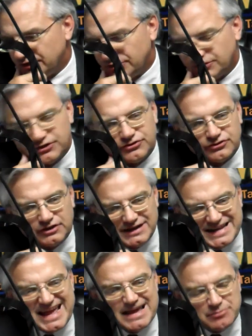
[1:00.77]
Illness,
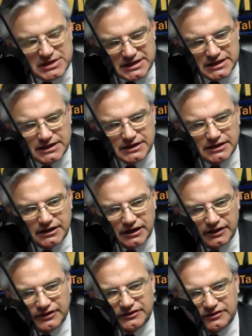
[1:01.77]
NAMI,
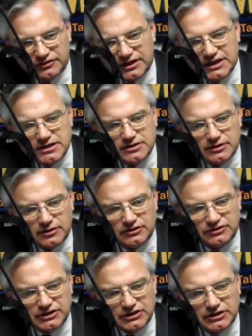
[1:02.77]
uh, that they
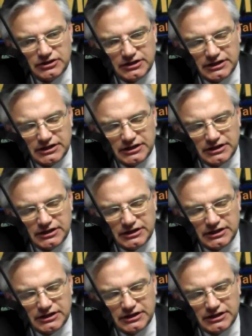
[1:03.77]
did